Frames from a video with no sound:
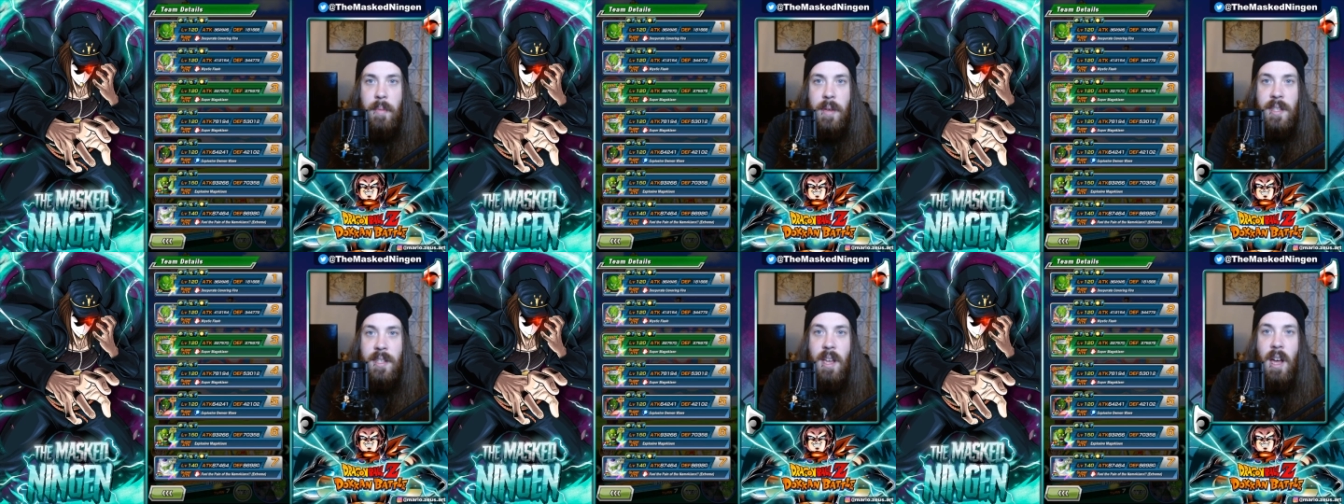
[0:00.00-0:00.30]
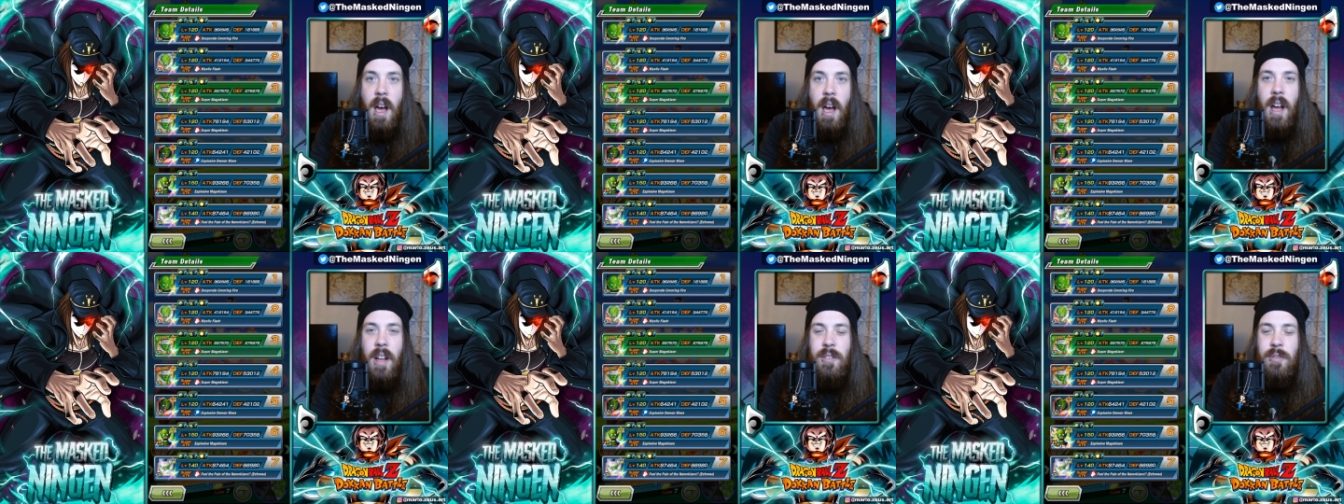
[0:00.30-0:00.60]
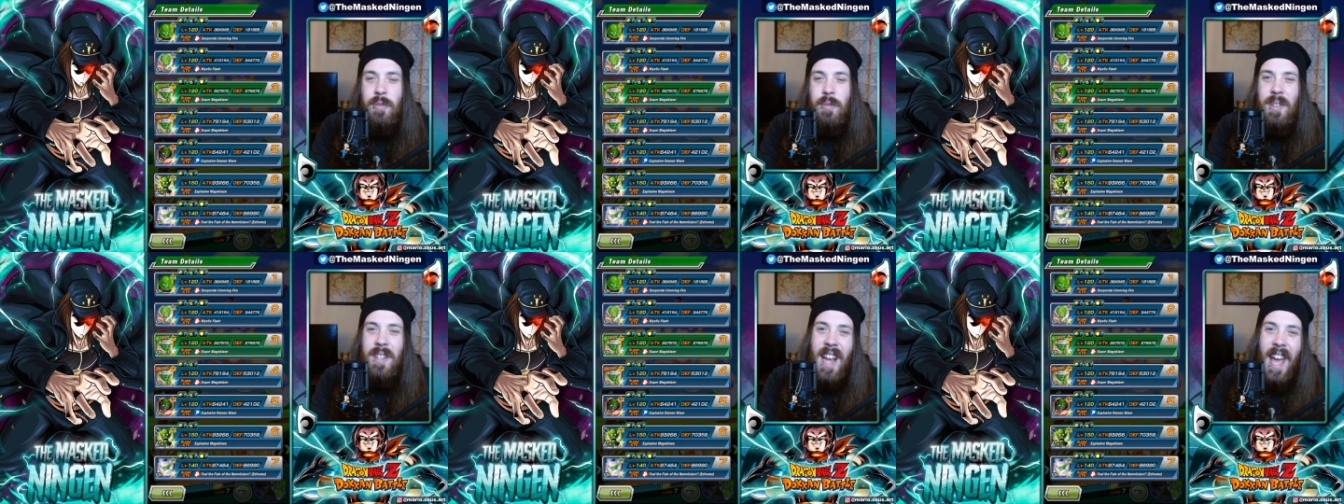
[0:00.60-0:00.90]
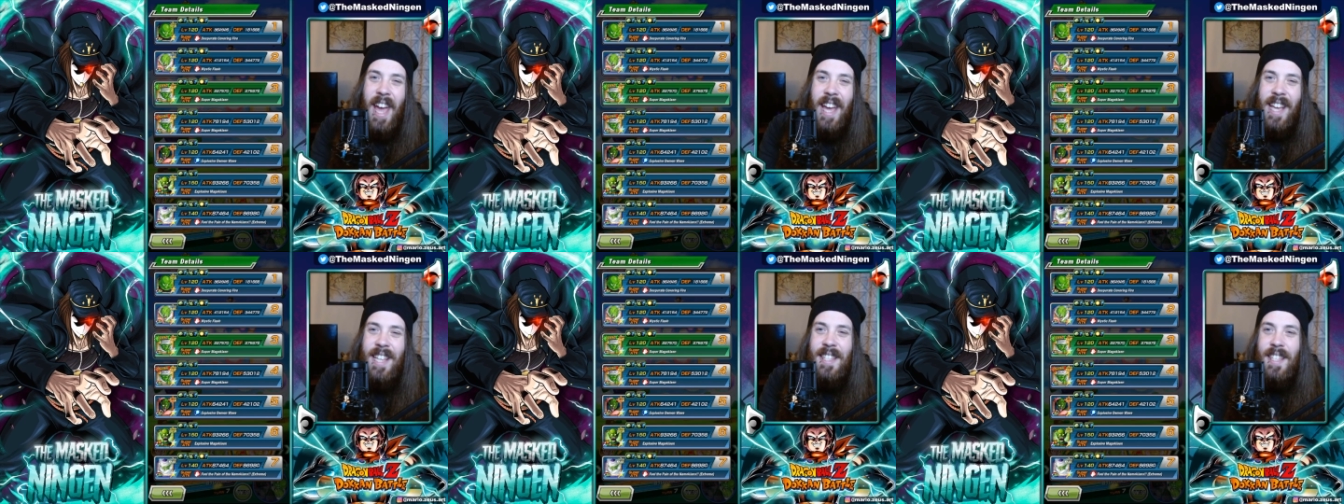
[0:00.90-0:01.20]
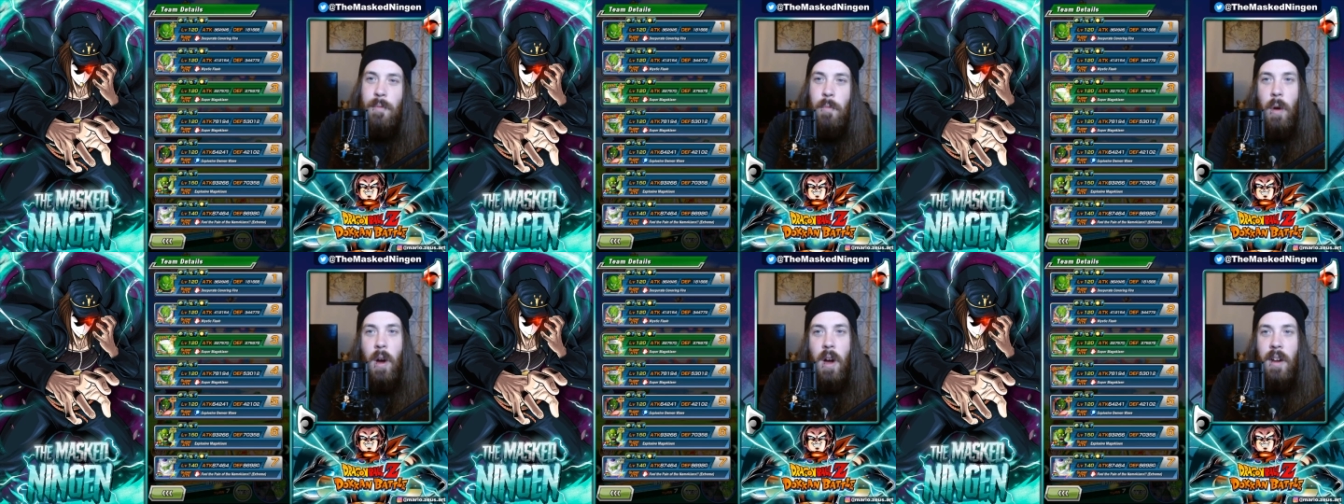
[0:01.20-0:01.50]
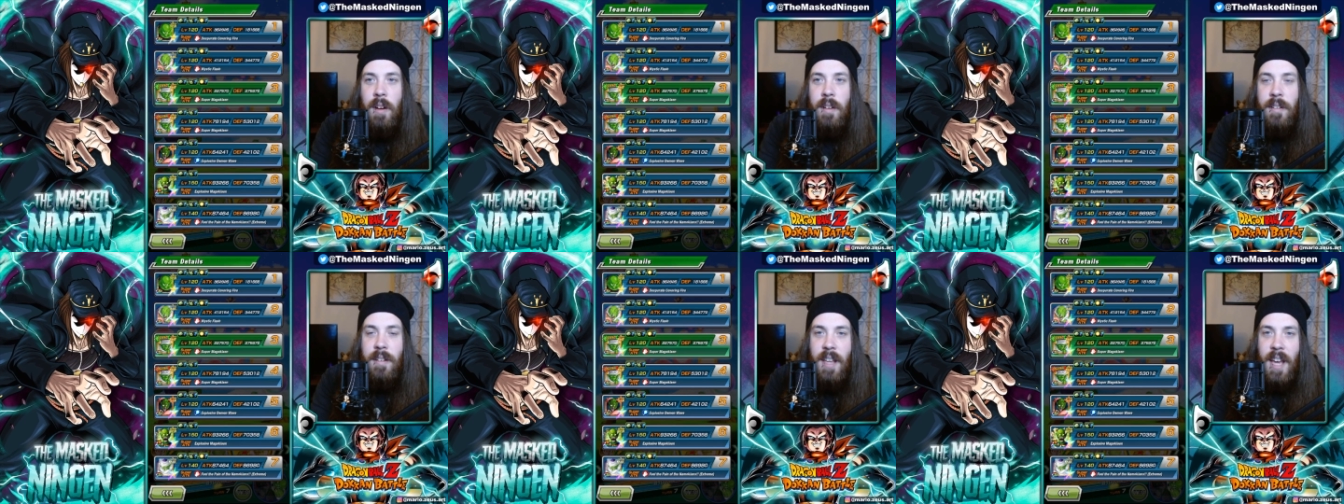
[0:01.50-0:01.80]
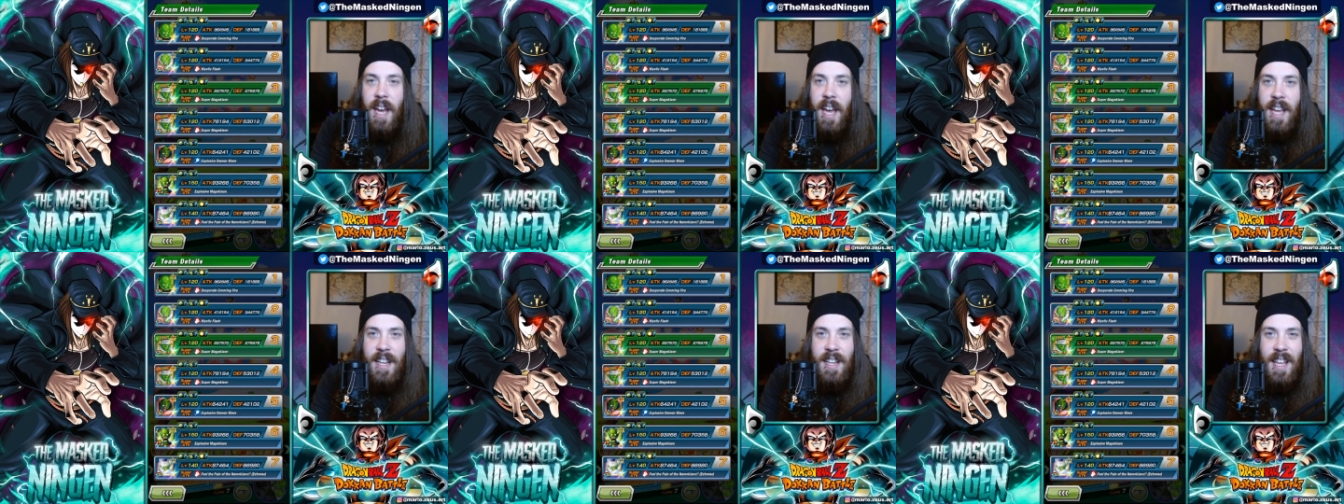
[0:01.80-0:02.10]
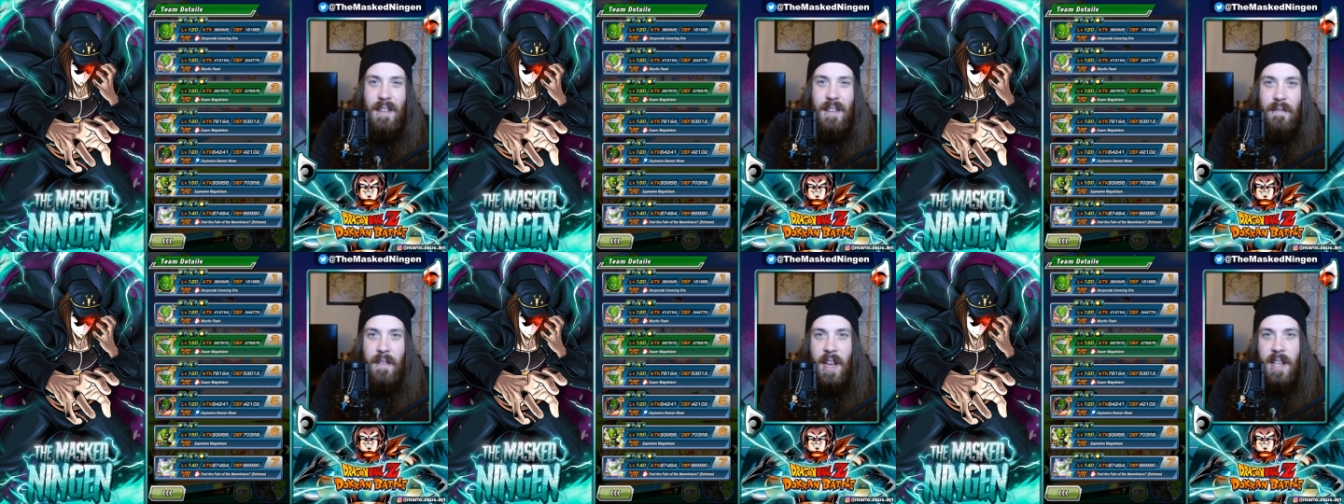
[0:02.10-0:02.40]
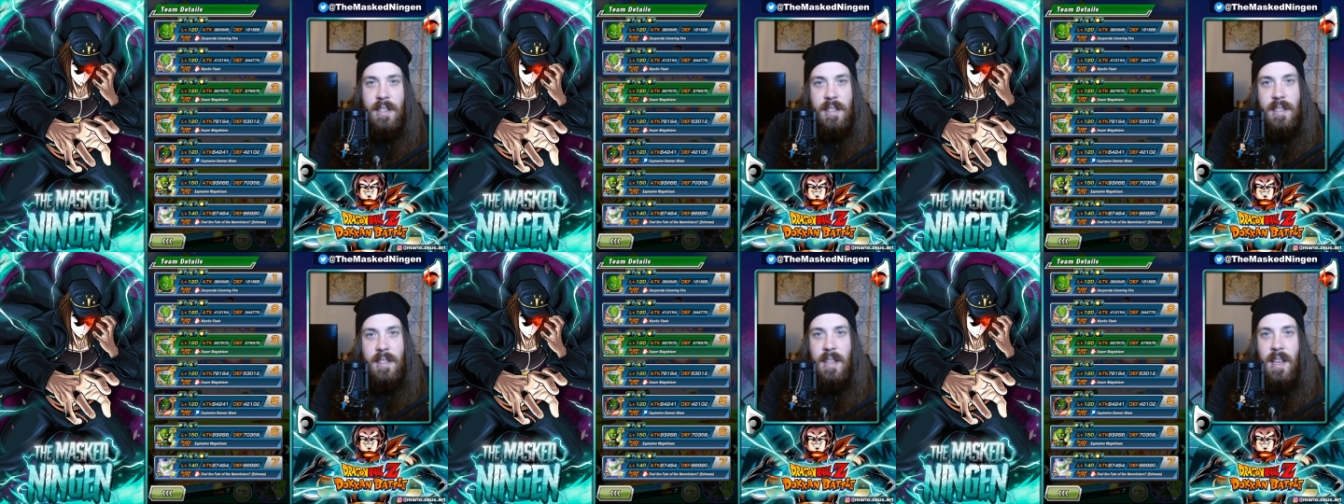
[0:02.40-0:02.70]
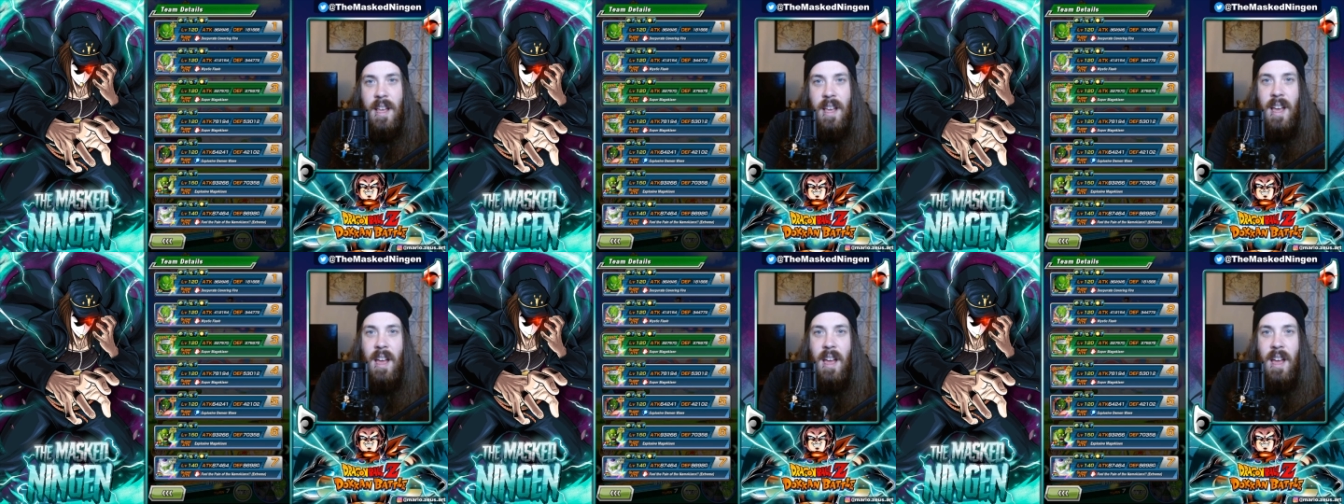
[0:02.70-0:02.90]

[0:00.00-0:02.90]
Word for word: He's at 181k defense.